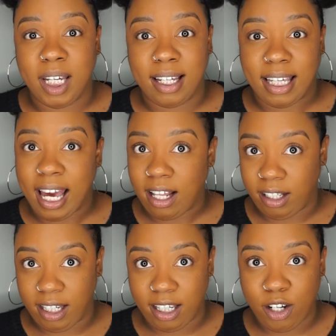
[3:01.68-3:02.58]
get
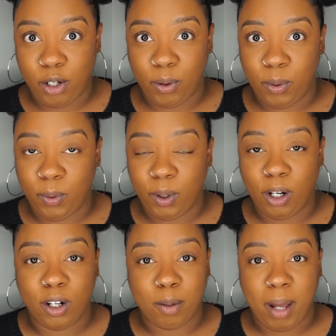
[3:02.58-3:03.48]
Kelly who
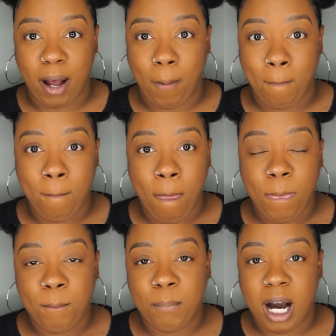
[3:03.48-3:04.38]
heard about
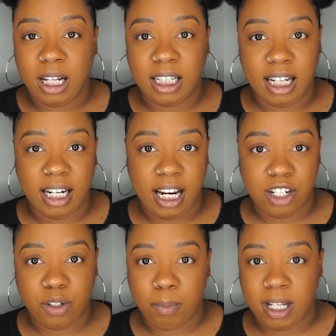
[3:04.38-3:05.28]
Molly and
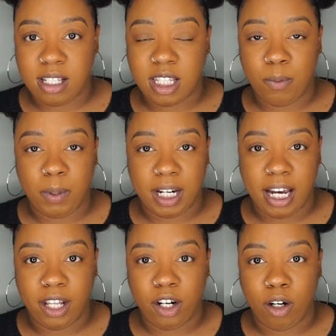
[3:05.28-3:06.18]
Asian Bae sleeping
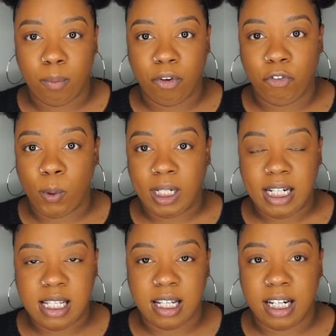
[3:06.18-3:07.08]
together before
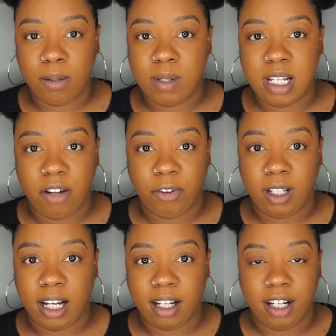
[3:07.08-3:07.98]
Issa. And it was definitely
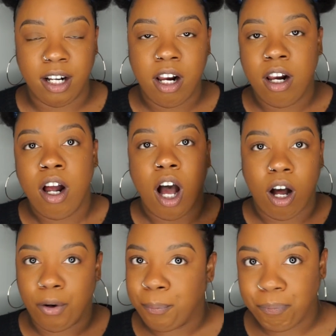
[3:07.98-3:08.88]
like a,
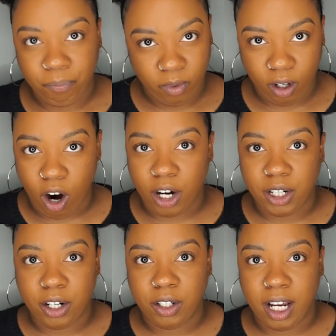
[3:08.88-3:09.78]
oh, already
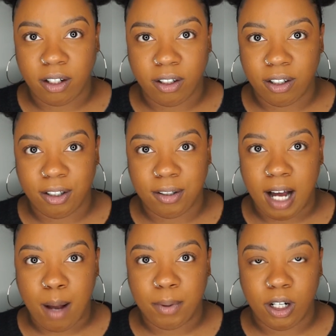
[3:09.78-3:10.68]
heard that girl,
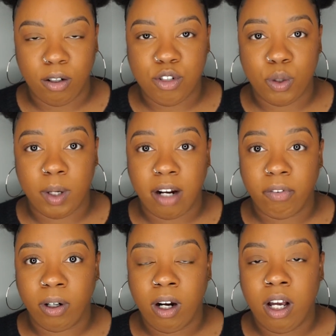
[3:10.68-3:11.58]
I'ma go do
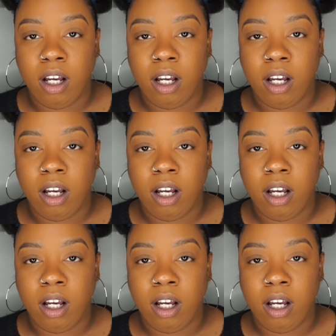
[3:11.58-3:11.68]
whatever